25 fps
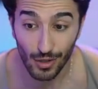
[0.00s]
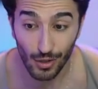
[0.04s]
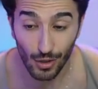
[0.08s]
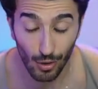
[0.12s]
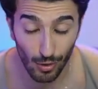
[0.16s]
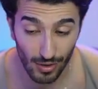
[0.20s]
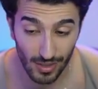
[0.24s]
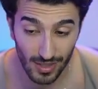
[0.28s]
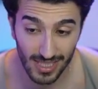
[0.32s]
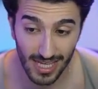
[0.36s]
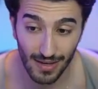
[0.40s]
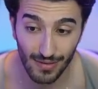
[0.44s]

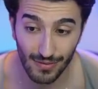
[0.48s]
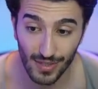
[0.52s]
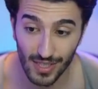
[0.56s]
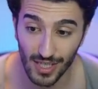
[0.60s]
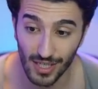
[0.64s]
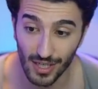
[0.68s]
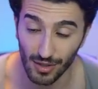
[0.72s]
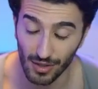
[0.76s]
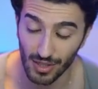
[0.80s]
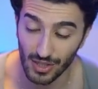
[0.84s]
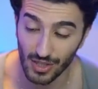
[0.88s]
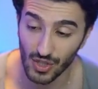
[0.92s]

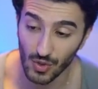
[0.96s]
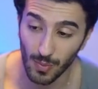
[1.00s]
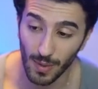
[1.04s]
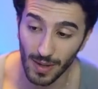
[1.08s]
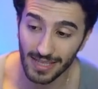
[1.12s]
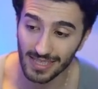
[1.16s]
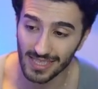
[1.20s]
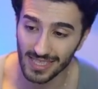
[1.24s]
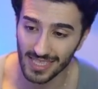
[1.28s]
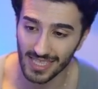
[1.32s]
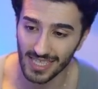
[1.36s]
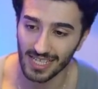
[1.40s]
Kulusevski on a
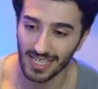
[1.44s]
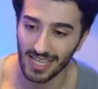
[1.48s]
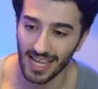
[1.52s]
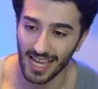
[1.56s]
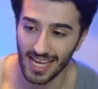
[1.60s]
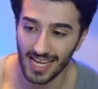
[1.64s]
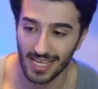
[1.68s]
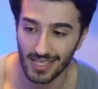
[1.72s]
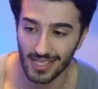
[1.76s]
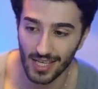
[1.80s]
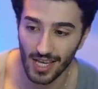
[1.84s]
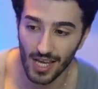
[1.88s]

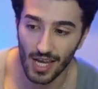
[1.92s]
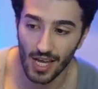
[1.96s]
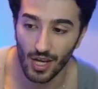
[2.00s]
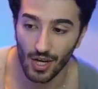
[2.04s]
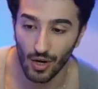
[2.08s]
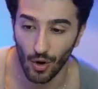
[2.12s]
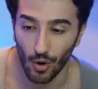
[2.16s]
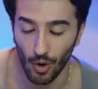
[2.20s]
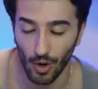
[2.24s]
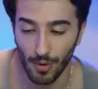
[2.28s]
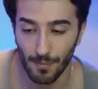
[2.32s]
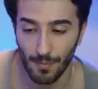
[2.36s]
20-8.
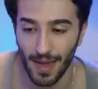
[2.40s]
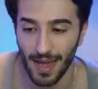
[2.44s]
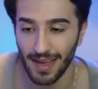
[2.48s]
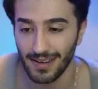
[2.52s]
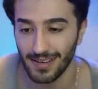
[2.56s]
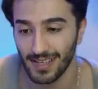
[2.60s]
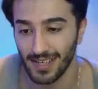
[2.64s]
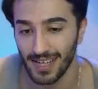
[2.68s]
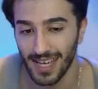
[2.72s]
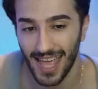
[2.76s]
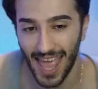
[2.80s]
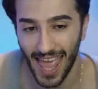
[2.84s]

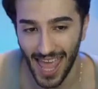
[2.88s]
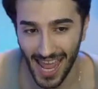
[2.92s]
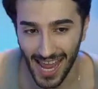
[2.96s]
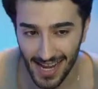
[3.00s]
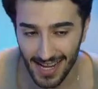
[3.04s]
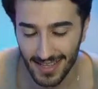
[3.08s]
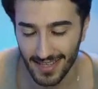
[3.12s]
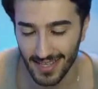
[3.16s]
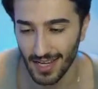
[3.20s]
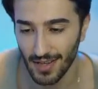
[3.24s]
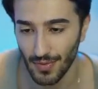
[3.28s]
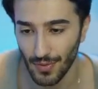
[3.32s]
Højbjerg,
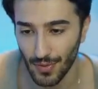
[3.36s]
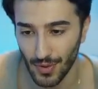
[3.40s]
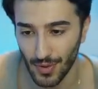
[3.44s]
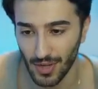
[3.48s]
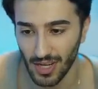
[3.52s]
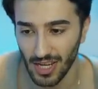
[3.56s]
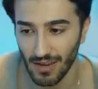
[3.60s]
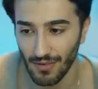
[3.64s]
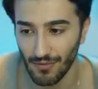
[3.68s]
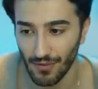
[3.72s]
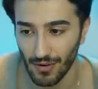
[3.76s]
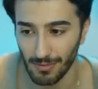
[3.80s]

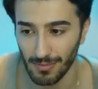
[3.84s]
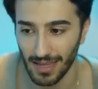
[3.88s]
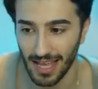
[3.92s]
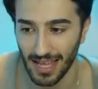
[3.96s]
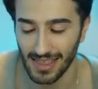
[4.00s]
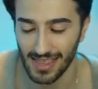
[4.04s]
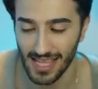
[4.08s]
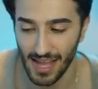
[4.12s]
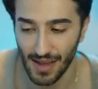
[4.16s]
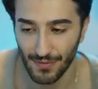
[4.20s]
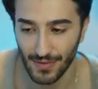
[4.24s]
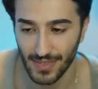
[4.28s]
8-3 from
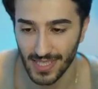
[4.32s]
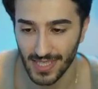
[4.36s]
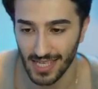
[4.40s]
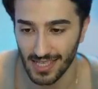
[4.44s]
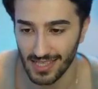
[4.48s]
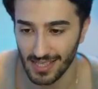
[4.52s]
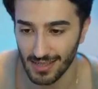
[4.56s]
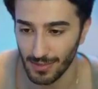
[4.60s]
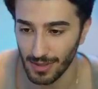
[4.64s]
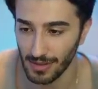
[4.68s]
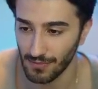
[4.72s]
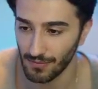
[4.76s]
that left
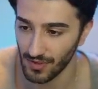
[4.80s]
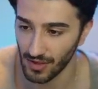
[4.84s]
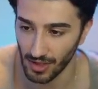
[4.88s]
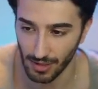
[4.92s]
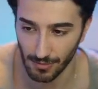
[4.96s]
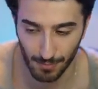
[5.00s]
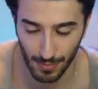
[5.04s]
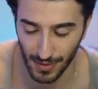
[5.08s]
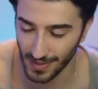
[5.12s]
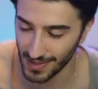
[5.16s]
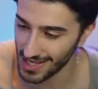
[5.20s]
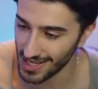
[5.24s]
centre
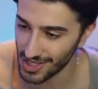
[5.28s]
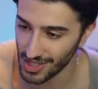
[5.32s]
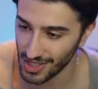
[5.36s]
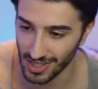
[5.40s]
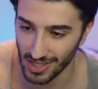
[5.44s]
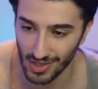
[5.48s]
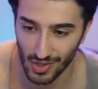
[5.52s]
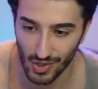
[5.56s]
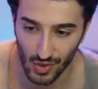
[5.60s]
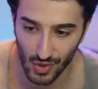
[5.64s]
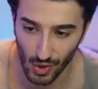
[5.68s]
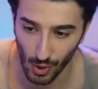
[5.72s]
midfield
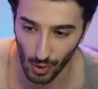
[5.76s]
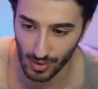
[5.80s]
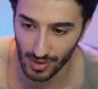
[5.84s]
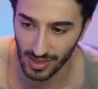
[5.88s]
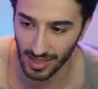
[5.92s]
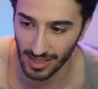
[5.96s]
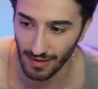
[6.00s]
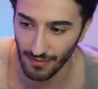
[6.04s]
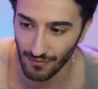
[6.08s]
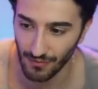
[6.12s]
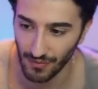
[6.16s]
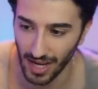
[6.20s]
position is
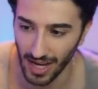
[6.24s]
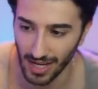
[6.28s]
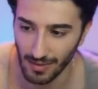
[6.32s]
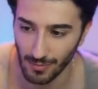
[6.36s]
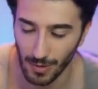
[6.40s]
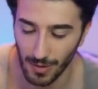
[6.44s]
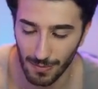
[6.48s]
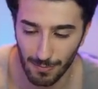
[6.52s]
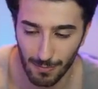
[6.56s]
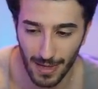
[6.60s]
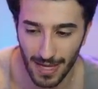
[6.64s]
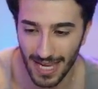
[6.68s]
totally fine
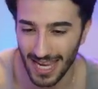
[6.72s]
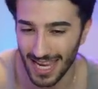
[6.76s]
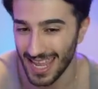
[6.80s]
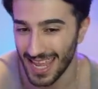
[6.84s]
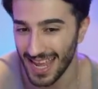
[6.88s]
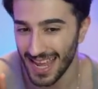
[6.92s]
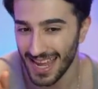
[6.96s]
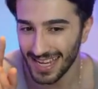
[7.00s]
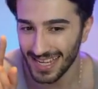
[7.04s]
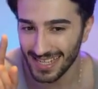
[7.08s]
with me.